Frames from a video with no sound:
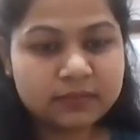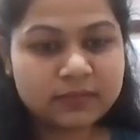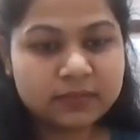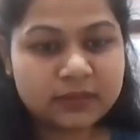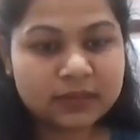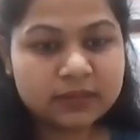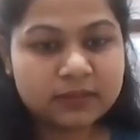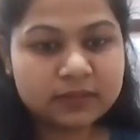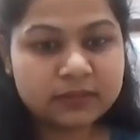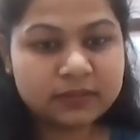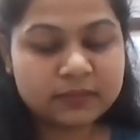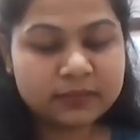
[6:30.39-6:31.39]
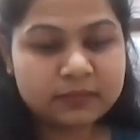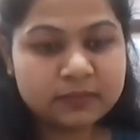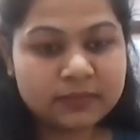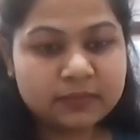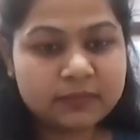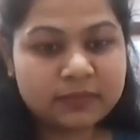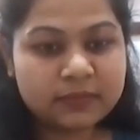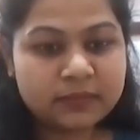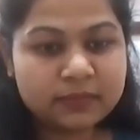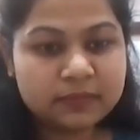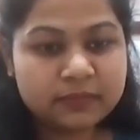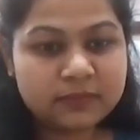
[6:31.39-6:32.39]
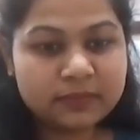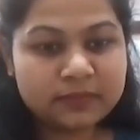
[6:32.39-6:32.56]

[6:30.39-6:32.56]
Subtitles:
(not speaking)